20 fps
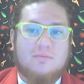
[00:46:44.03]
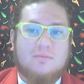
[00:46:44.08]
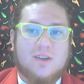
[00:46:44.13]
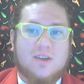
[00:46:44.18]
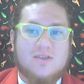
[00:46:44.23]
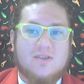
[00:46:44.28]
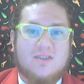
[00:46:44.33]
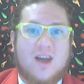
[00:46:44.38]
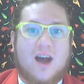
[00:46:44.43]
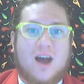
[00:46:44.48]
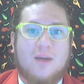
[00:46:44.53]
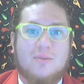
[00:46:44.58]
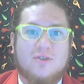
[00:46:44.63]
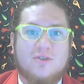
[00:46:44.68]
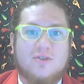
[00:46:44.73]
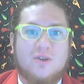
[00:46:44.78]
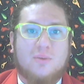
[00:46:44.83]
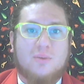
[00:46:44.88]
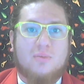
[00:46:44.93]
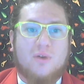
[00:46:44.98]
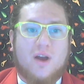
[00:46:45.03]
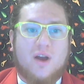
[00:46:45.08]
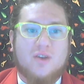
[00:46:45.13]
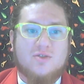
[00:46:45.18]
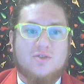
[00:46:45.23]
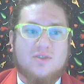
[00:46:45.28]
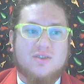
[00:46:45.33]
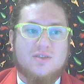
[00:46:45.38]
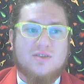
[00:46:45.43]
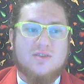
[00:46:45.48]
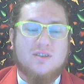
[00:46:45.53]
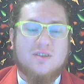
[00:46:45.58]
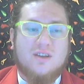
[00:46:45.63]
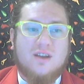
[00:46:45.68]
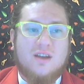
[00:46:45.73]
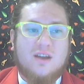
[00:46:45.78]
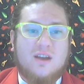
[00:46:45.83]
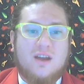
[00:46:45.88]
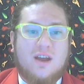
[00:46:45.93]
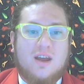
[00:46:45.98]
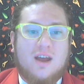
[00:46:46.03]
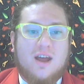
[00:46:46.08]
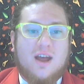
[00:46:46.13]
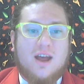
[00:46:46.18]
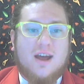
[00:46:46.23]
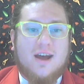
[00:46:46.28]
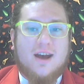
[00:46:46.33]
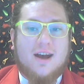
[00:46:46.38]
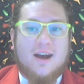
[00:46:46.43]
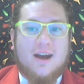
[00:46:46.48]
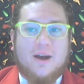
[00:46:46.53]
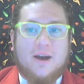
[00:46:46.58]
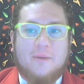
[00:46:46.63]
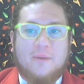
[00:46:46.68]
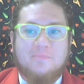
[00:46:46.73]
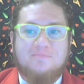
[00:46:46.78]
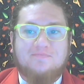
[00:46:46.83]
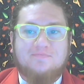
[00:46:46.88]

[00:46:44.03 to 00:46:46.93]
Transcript: because time is so precious. Um,